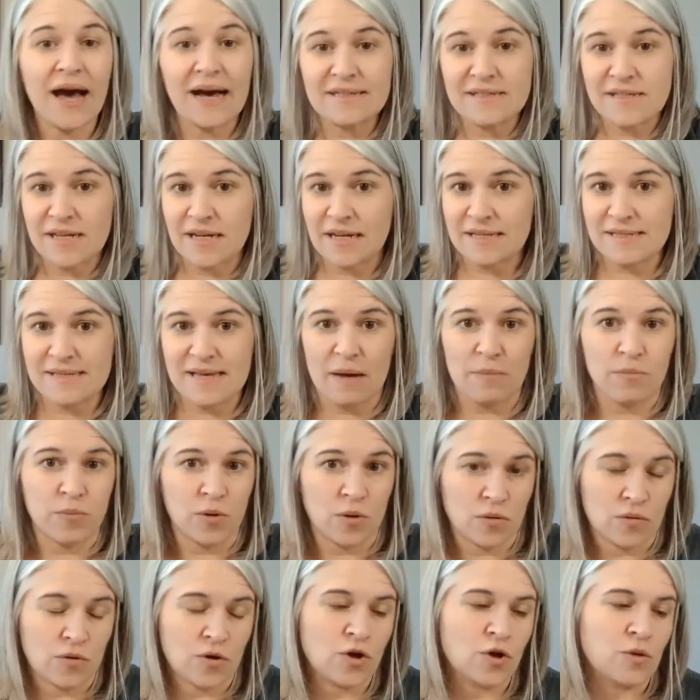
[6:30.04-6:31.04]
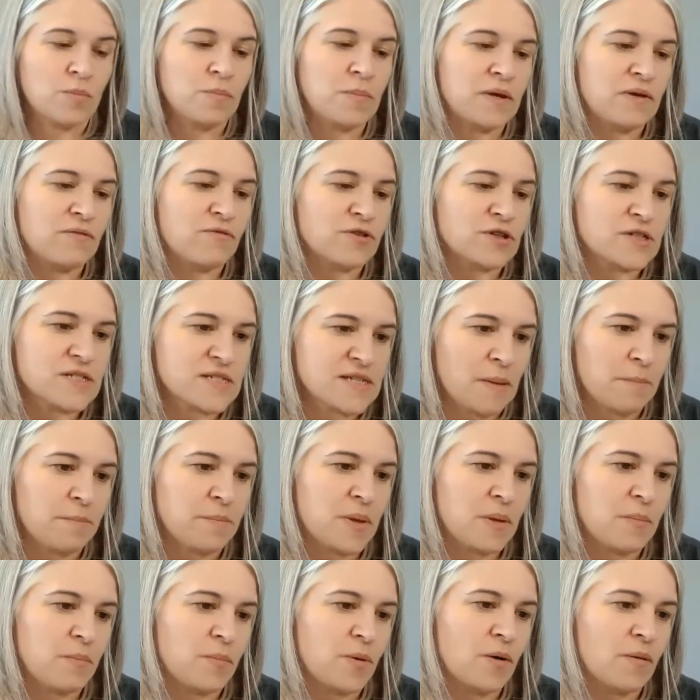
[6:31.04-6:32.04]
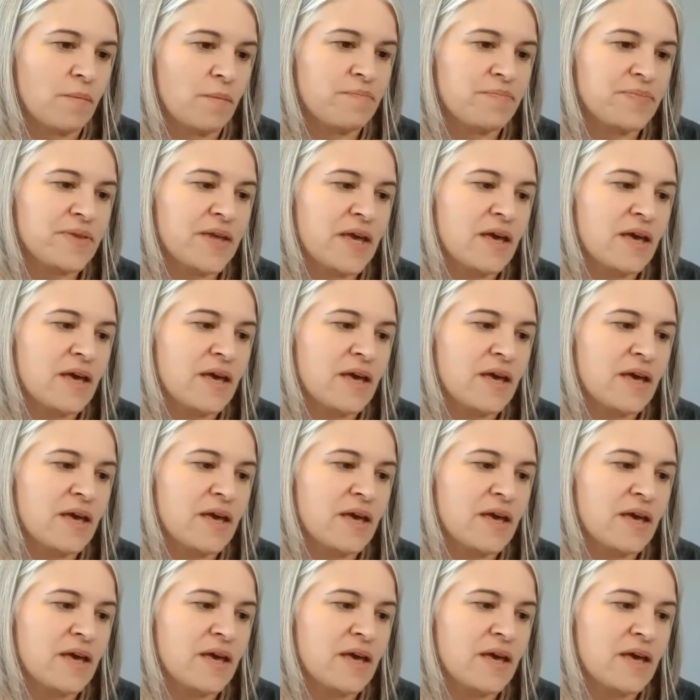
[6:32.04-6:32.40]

As an example, could be for some people.